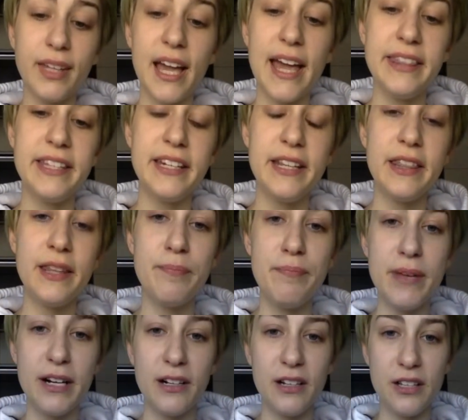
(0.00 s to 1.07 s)
and then in the
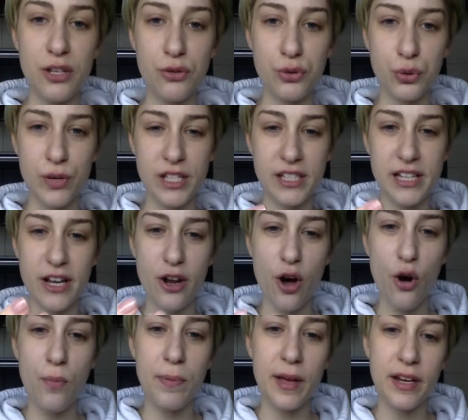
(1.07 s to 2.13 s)
middle you twist it
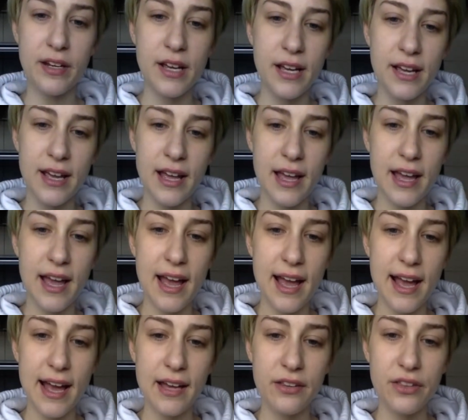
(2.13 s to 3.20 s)
open
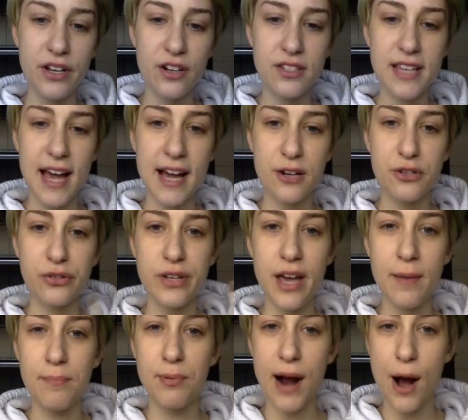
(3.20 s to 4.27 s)
and there's actually
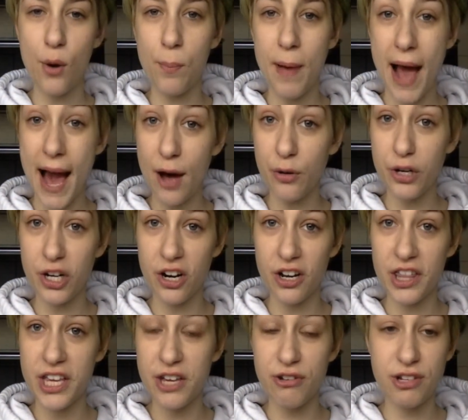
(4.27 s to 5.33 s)
a brow powder
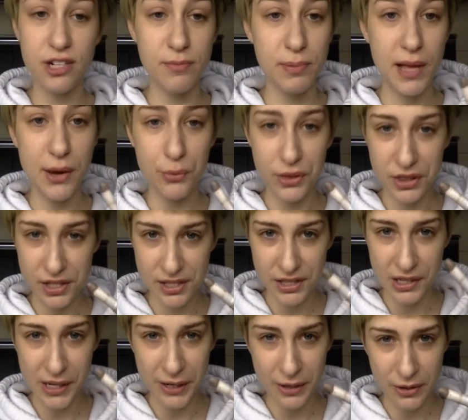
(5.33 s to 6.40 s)
that you can apply with this
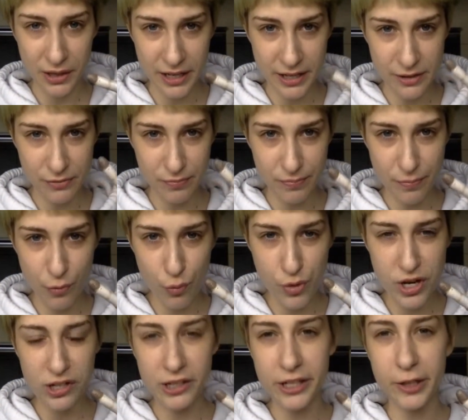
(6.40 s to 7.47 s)
like
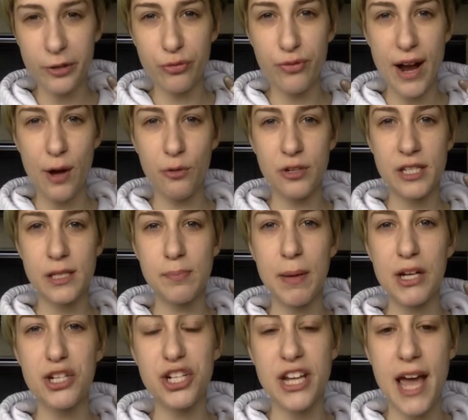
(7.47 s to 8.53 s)
weird little round
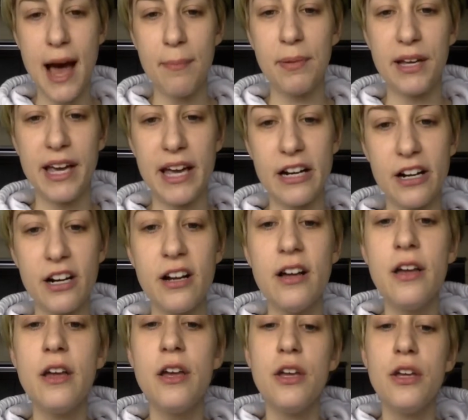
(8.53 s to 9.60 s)
spongy applicator.
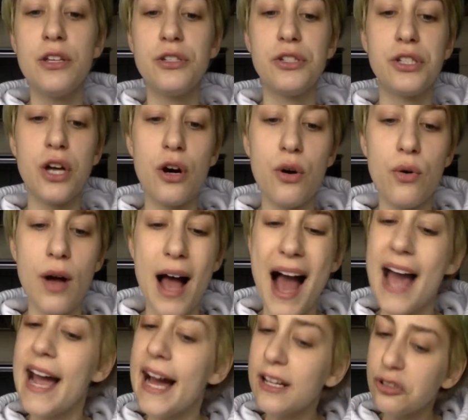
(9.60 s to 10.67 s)
So
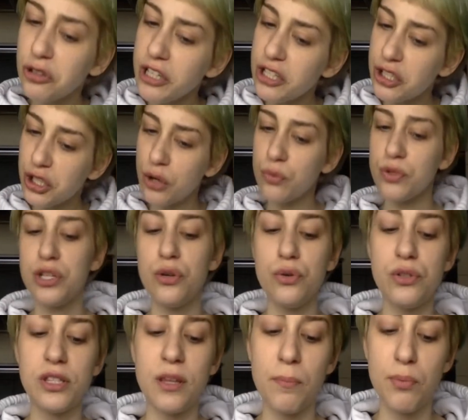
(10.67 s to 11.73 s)
I actually don't
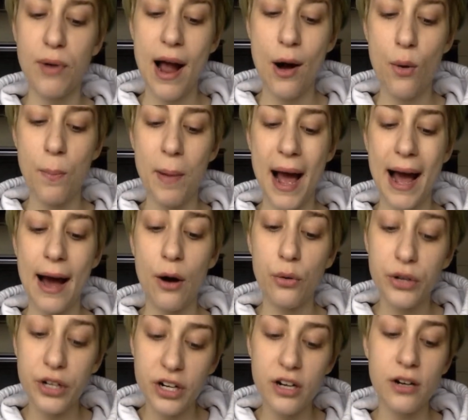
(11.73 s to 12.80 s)
use the brow
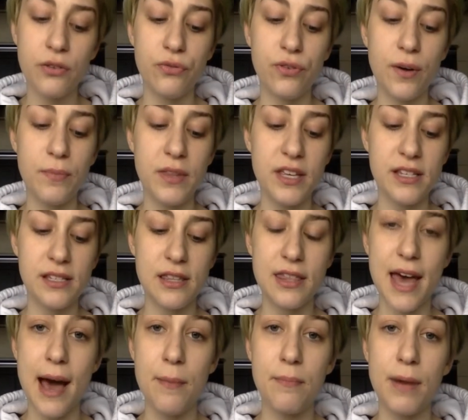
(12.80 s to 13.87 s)
powder from this
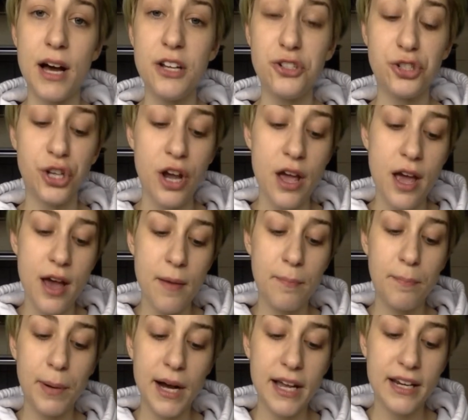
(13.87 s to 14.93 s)
that much,
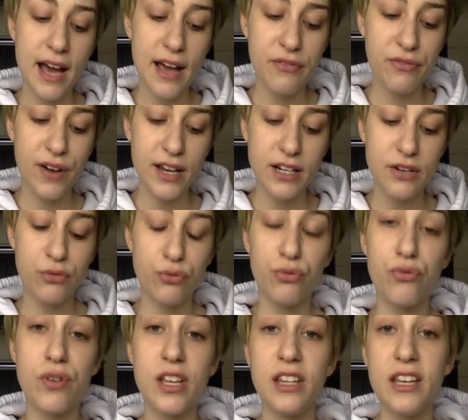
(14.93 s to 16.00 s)
but I find it
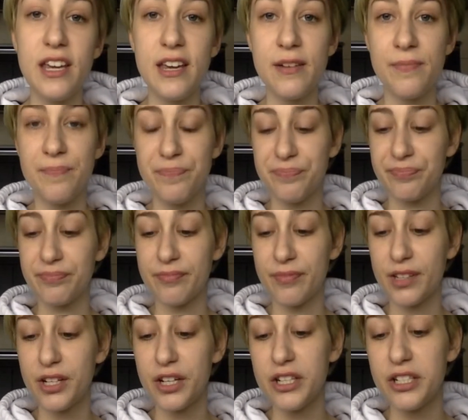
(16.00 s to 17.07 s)
really
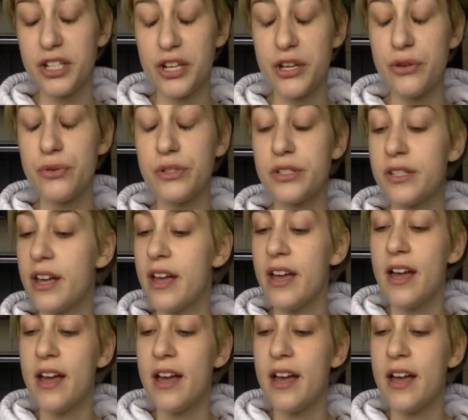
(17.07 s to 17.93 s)
good to use